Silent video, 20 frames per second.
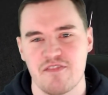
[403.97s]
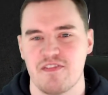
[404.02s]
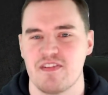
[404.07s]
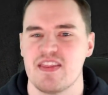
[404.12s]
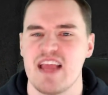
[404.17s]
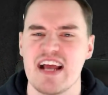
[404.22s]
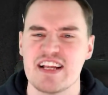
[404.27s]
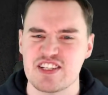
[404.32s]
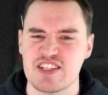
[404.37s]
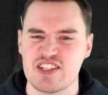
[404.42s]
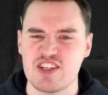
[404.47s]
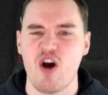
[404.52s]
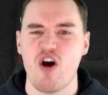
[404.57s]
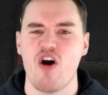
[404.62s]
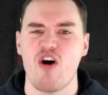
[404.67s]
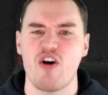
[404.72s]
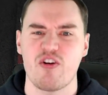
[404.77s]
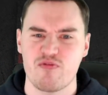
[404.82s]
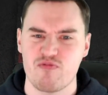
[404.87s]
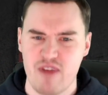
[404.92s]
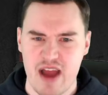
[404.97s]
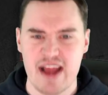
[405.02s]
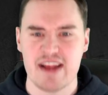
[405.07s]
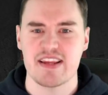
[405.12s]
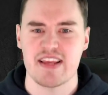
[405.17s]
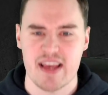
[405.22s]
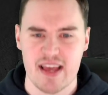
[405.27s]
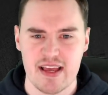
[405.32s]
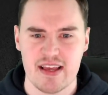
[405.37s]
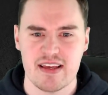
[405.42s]
And that's not on
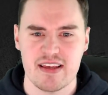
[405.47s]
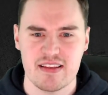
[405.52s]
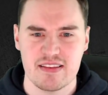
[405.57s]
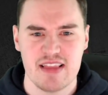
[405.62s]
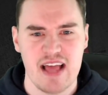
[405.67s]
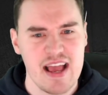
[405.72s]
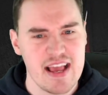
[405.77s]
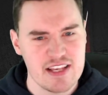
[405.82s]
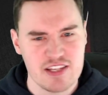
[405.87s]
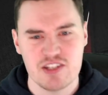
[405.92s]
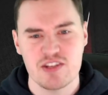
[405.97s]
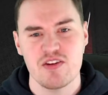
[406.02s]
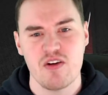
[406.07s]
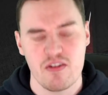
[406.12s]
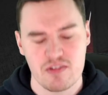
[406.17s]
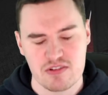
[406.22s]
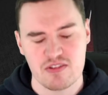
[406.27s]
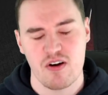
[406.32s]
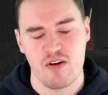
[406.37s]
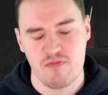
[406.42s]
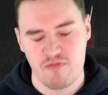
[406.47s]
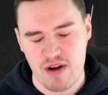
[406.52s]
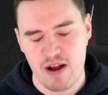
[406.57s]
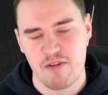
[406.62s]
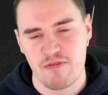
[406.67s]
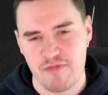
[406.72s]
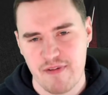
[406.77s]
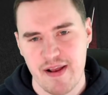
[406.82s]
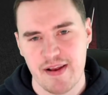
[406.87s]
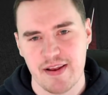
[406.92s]
Rangnick. That is not on
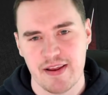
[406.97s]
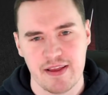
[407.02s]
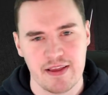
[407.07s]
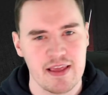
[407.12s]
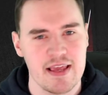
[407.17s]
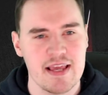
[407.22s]
Ralph Rangnick.